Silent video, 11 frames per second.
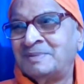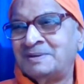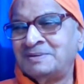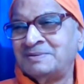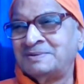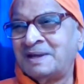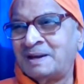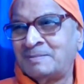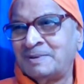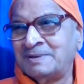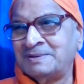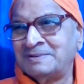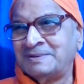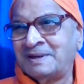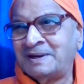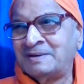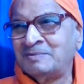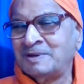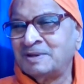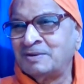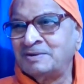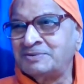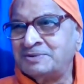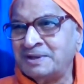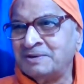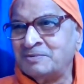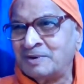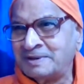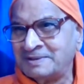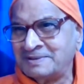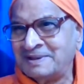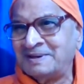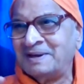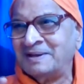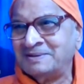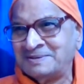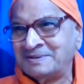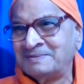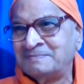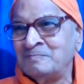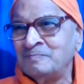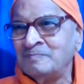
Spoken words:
Ved is there, Aved is there, and we cannot think what is their relation.